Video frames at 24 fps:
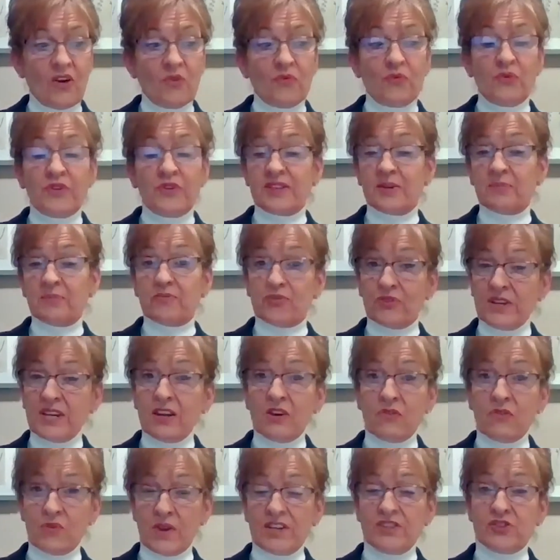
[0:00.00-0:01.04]
With a
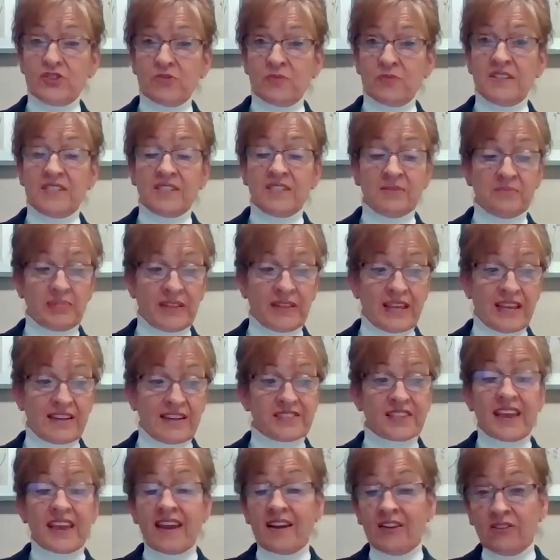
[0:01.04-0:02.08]
prearrangement in place
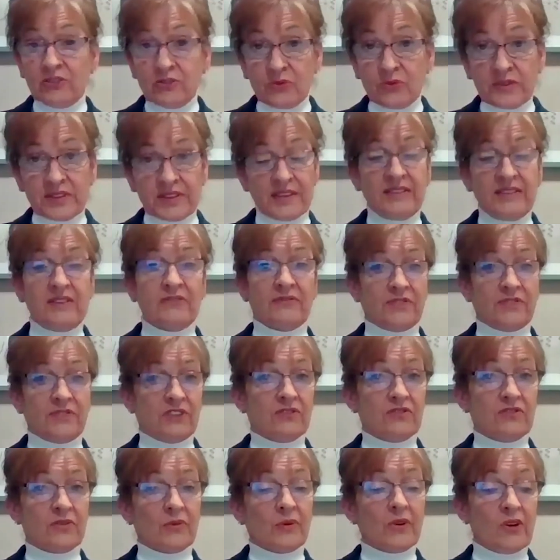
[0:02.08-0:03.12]
held within the
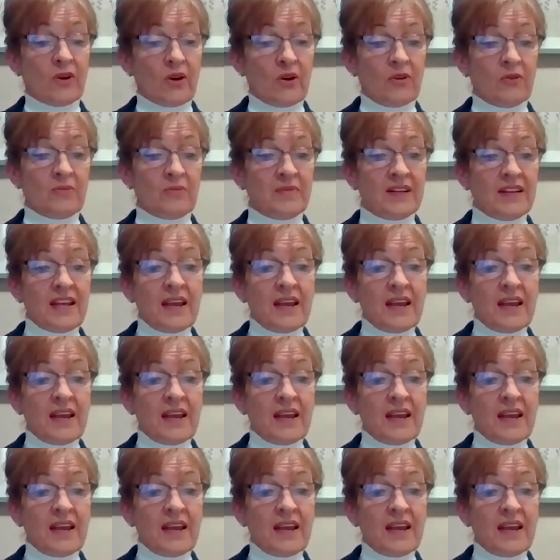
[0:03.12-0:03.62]
funeral home,